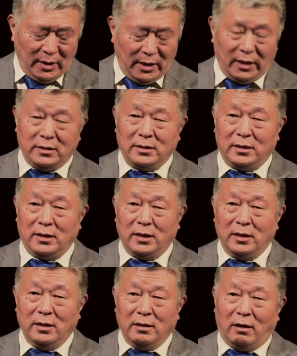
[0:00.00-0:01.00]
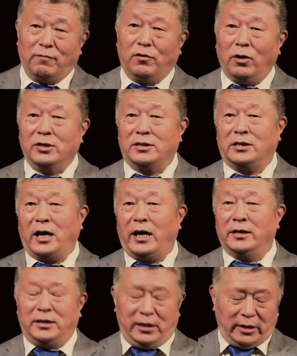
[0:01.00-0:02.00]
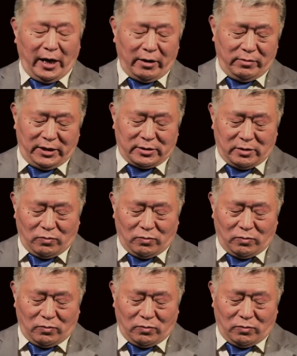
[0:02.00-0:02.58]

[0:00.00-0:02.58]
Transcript: and of course the anti-terrorist